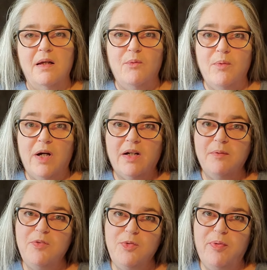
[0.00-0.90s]

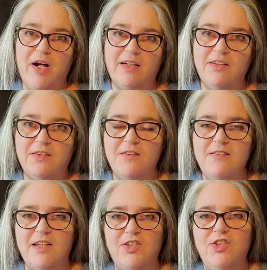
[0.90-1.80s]
Welcome to Practical
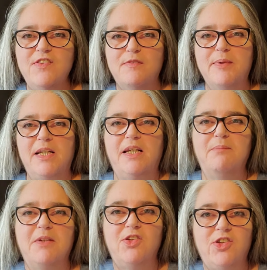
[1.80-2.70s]
Stitches. My
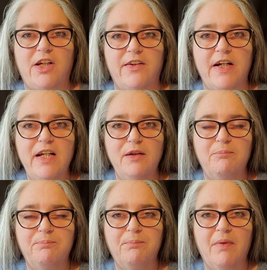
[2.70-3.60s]
name is Sherry,
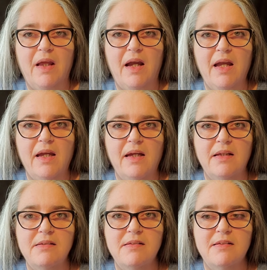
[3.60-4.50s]

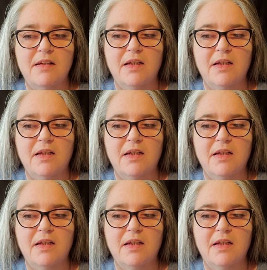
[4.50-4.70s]
and